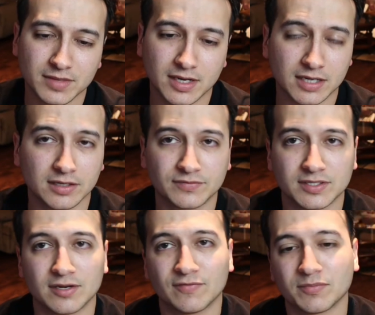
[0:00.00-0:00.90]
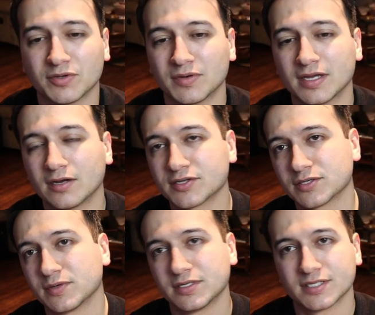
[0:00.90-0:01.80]
I'd love to hear from you, and
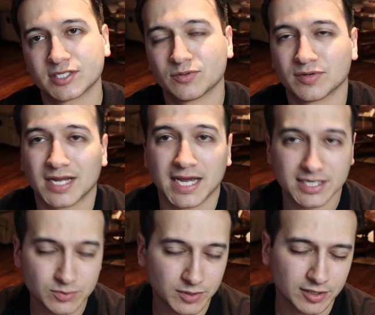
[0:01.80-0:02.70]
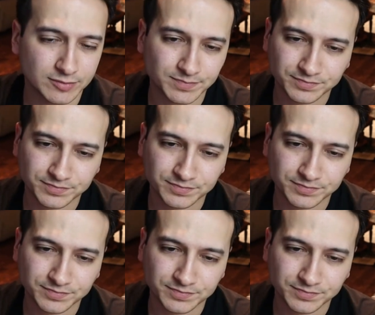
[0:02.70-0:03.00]
also in Discord as well.